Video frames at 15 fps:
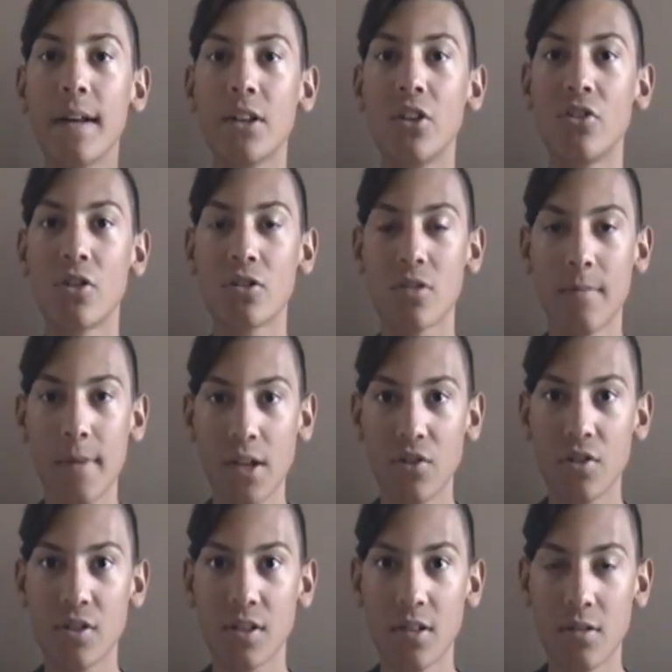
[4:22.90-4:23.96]
legends are some
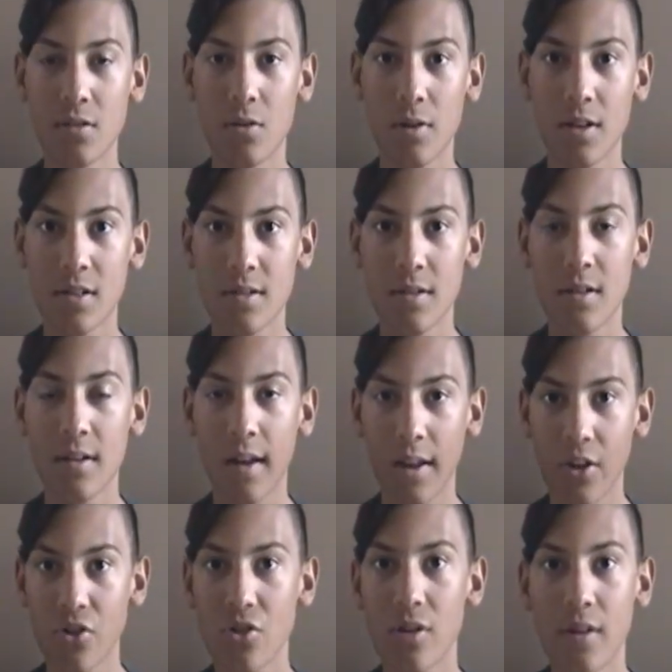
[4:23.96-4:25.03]
interesting stories,
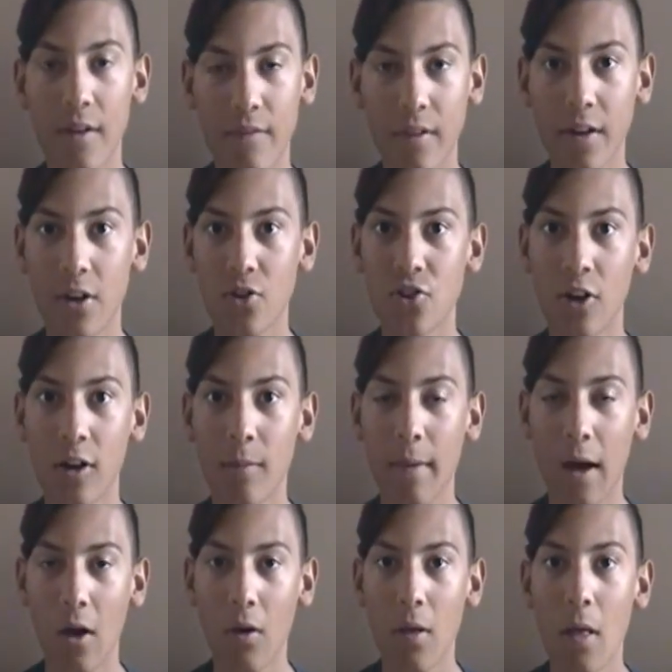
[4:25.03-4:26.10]
and you should definitely go check them
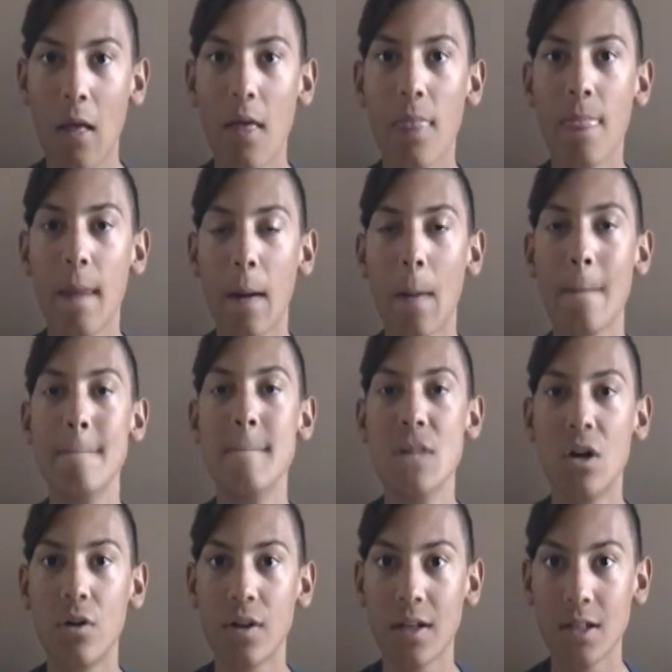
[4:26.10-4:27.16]
out. There are
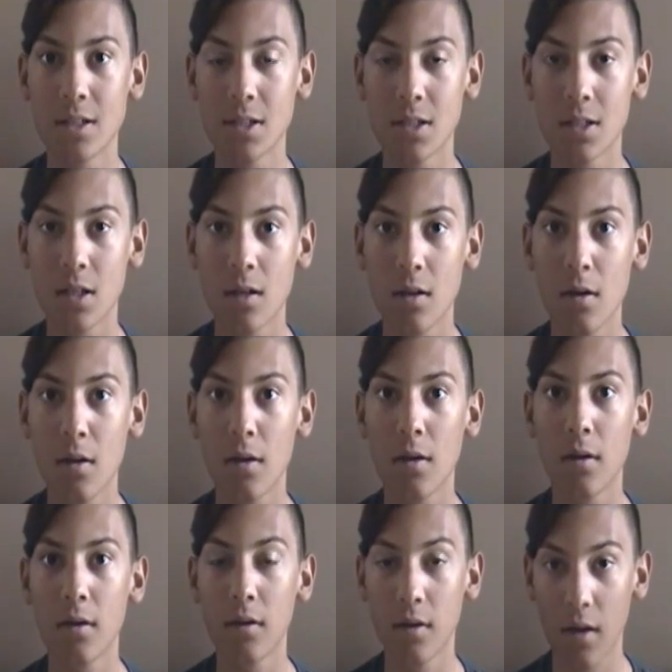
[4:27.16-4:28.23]
millions.
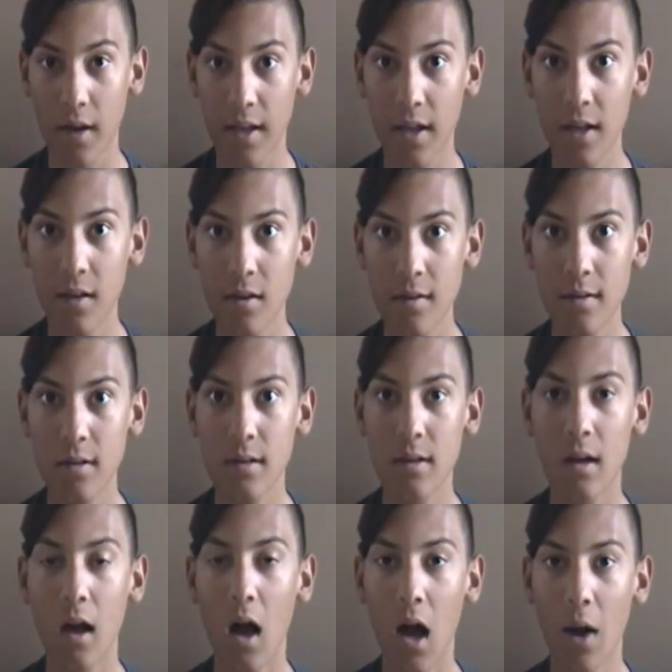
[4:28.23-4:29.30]
Again,
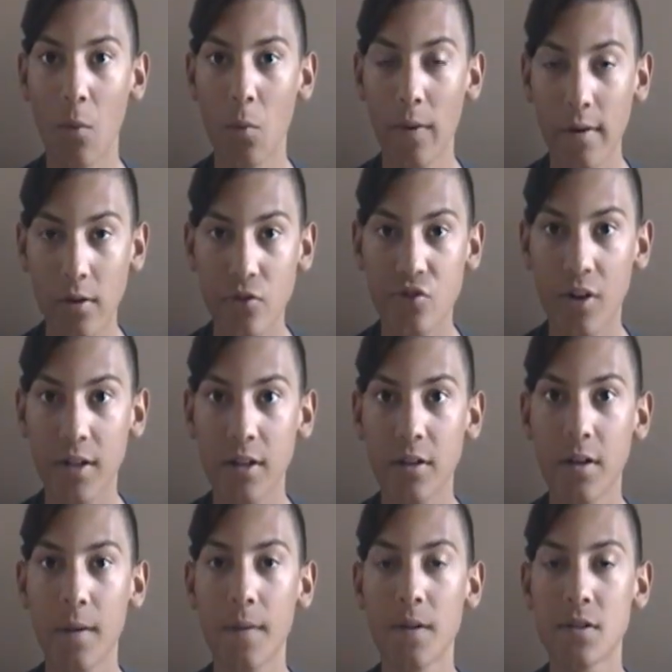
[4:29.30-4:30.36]
I will try to
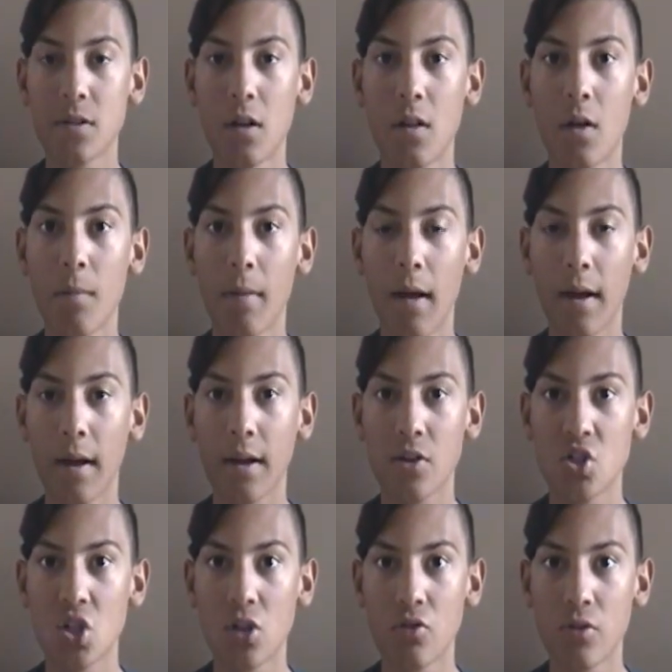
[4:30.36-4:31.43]
do the solo
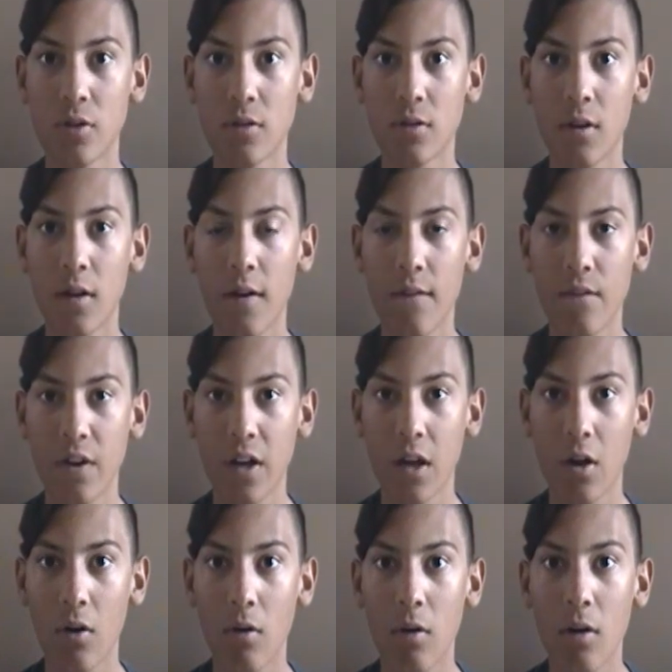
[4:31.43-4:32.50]
Black-Eyed Children's
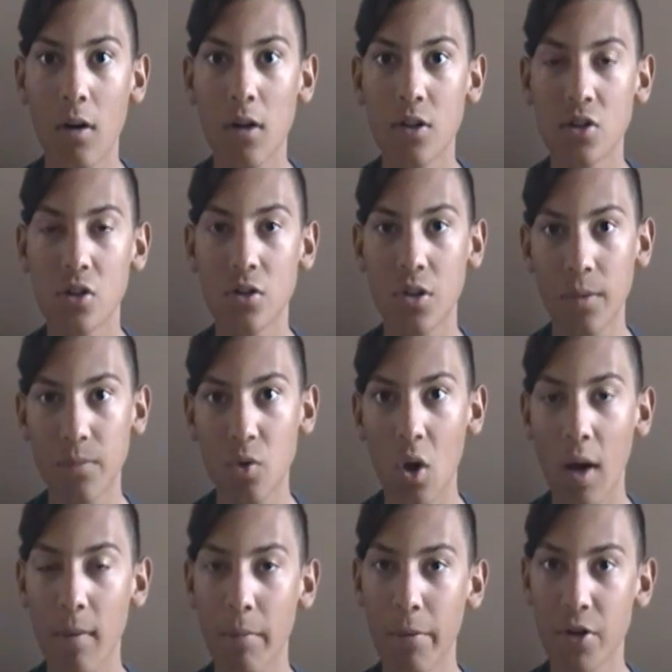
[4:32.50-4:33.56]
video, so
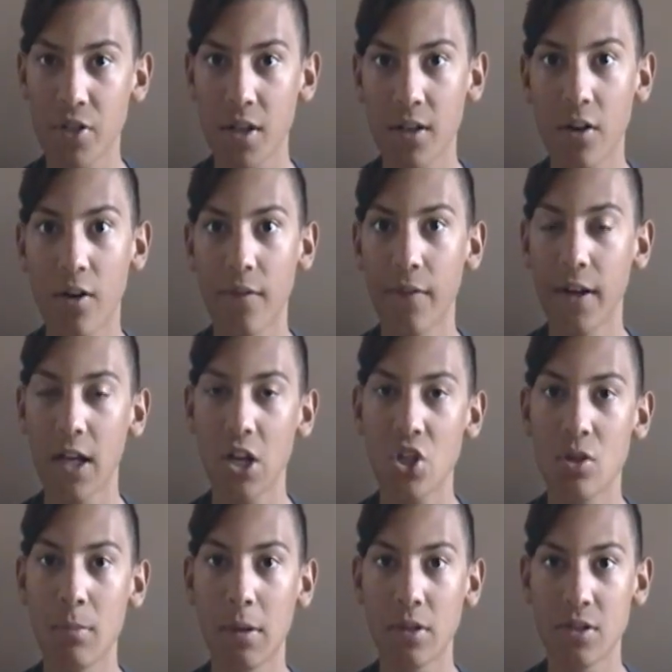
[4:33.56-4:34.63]
subscribe and push that
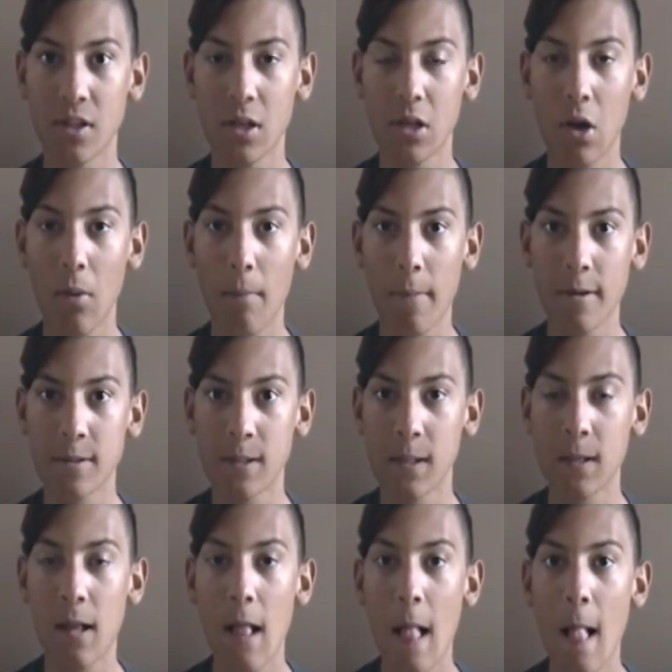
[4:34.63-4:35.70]
notification bell so you don't miss
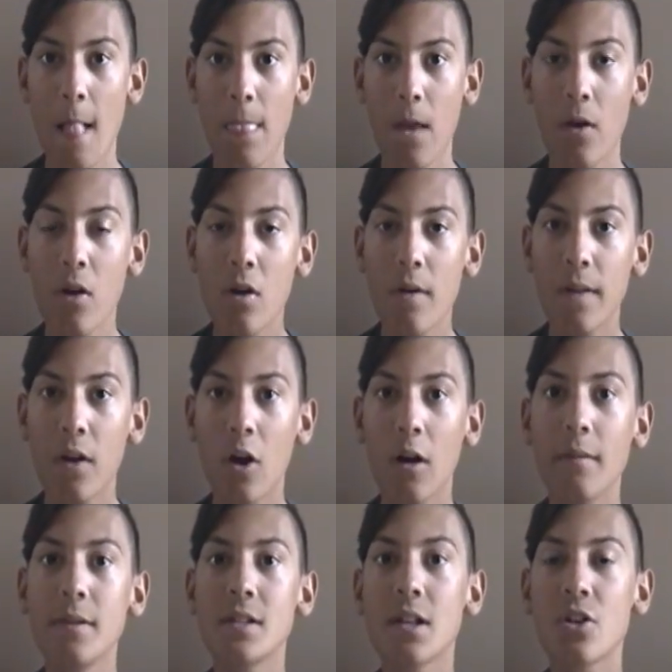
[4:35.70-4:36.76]
it. Then go in the
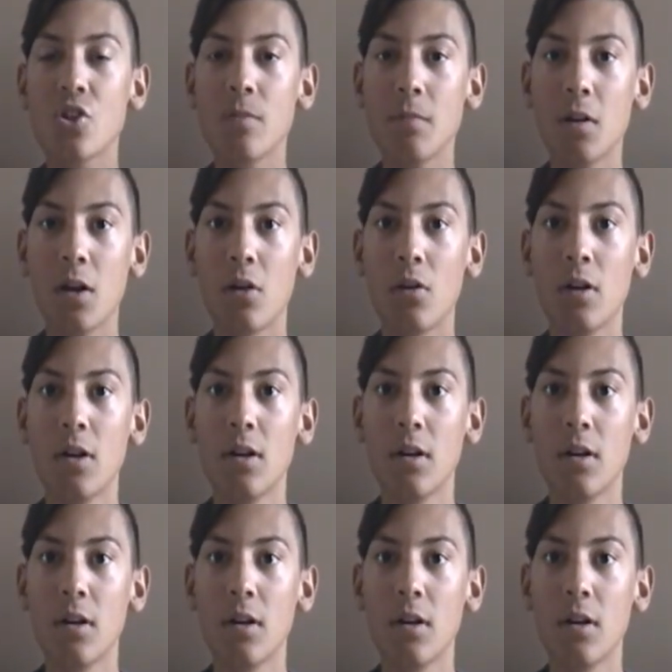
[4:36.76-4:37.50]
comment section below